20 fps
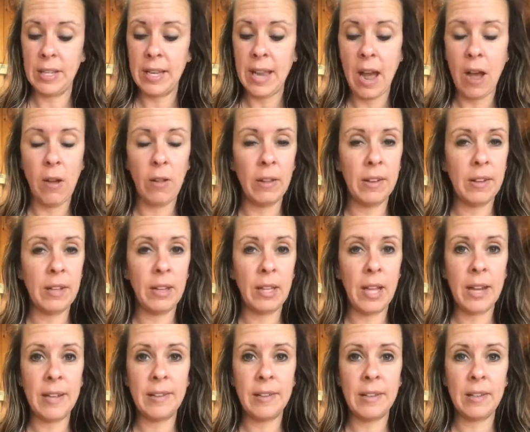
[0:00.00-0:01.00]
Now,
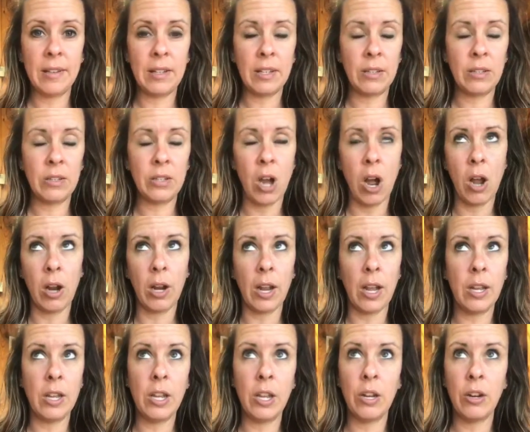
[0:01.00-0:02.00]
let's talk
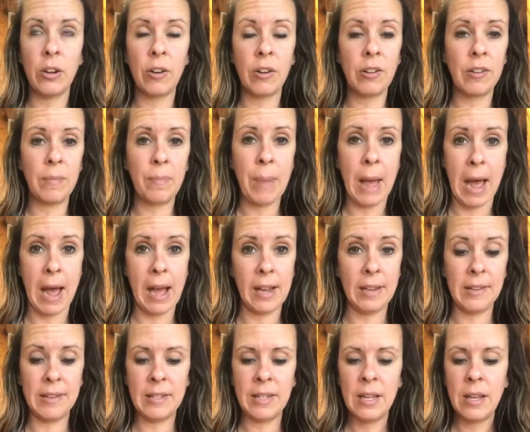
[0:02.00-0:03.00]
years
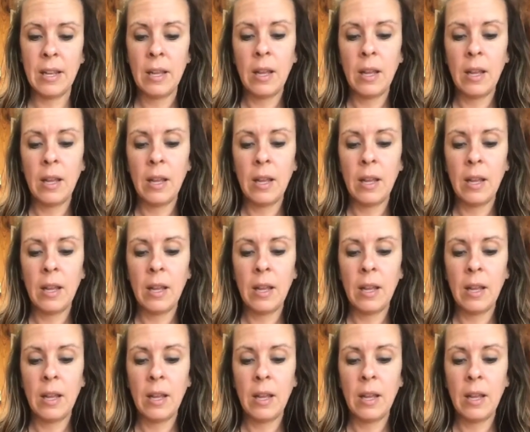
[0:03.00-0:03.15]
past.